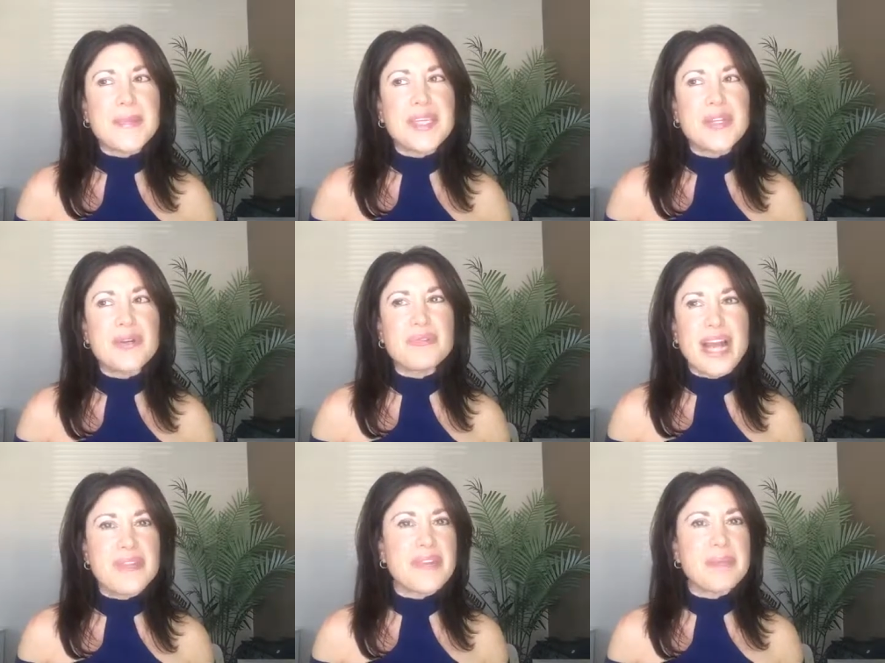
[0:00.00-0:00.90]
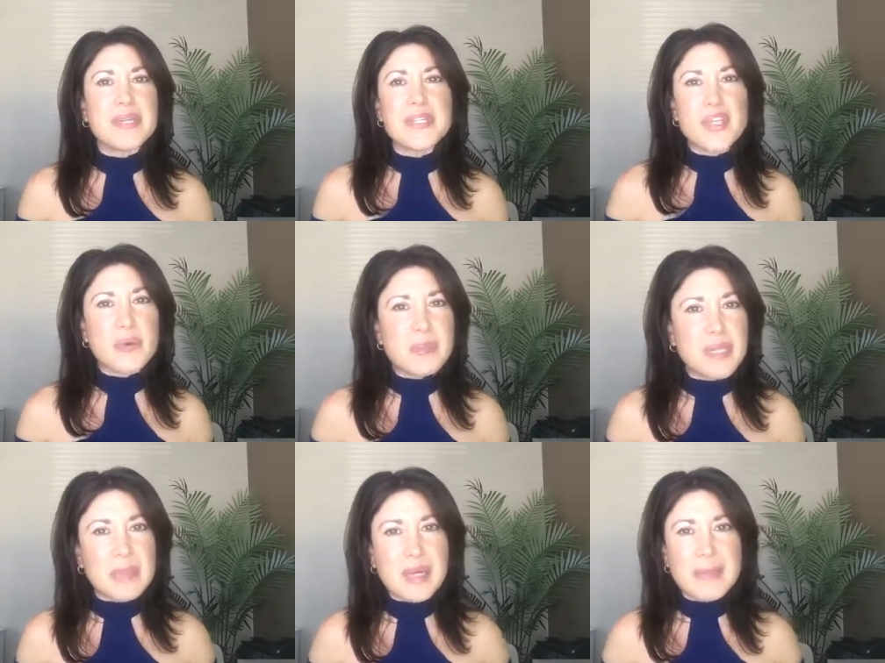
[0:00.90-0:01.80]
You know, rather than me just always
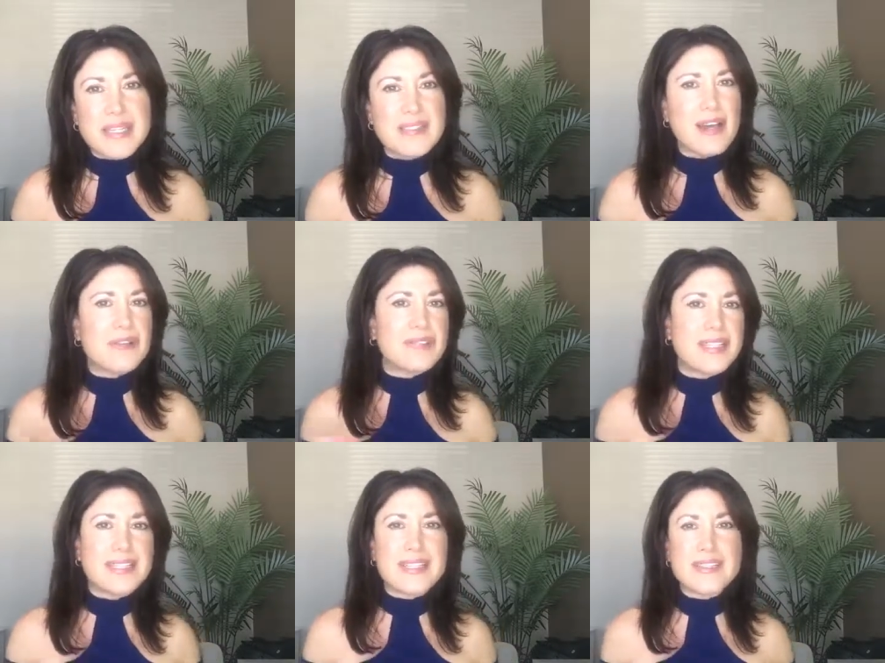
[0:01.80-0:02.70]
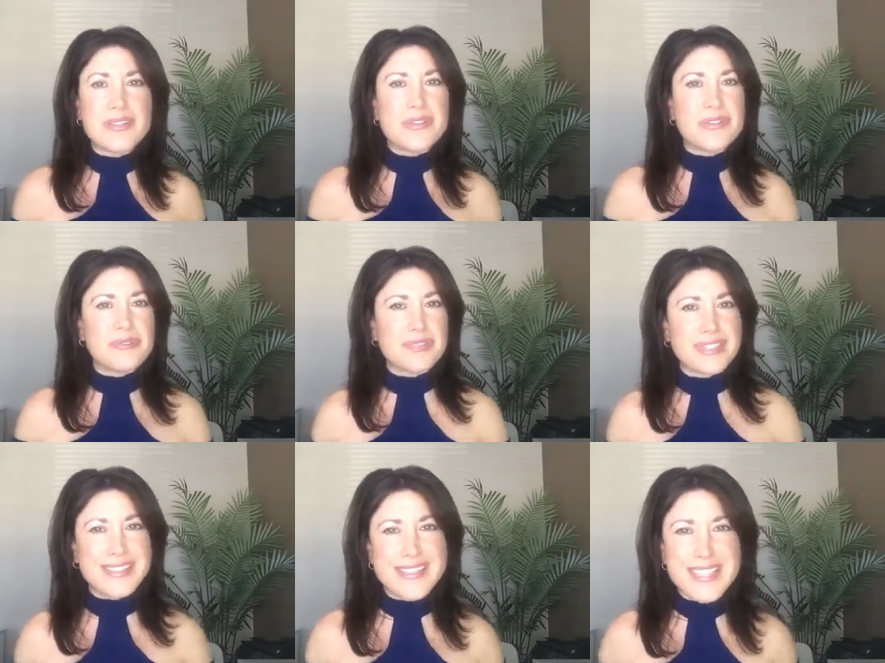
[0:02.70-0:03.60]
being by myself and eating dinners in front
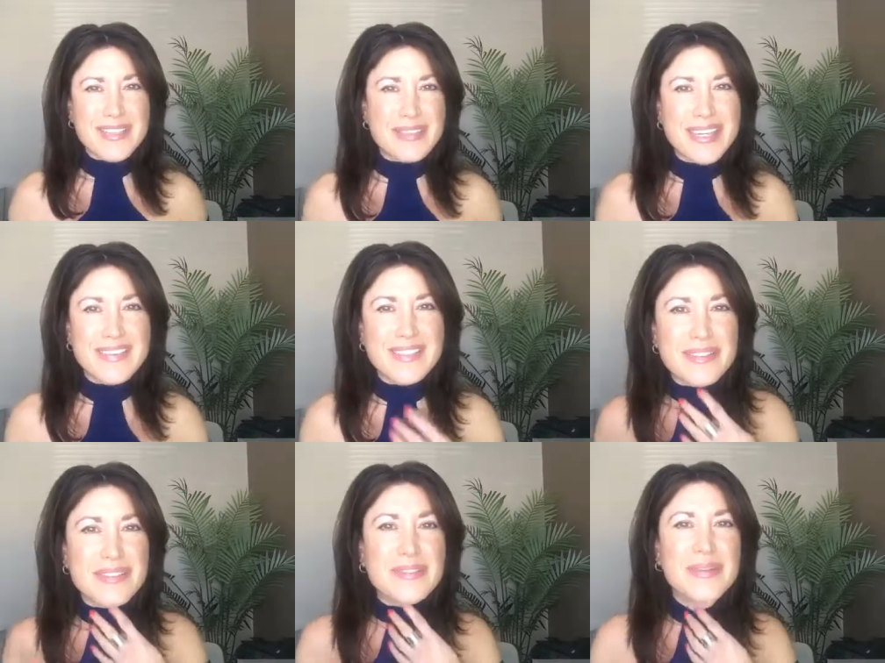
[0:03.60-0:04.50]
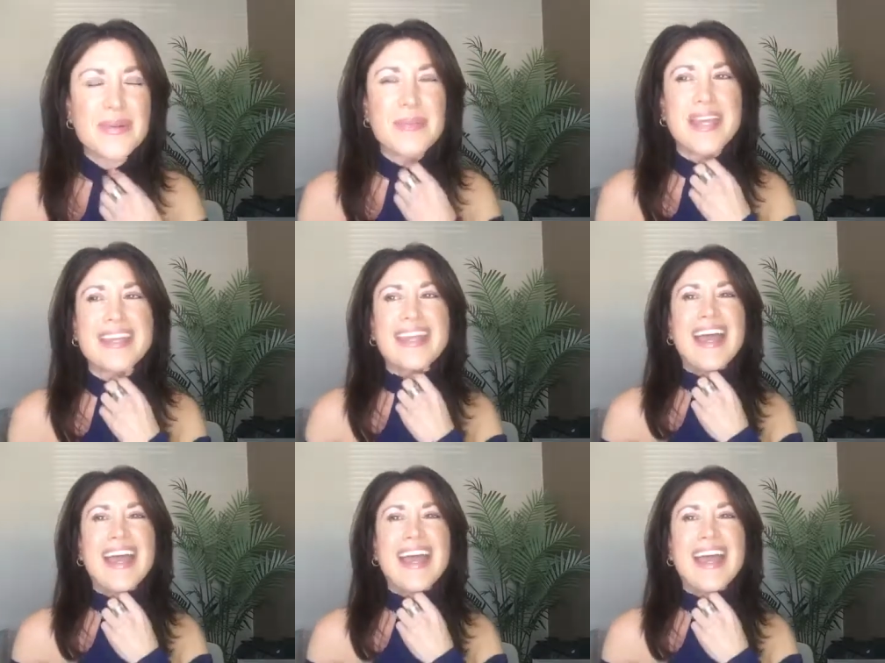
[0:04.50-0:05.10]
of the TV in the living room. And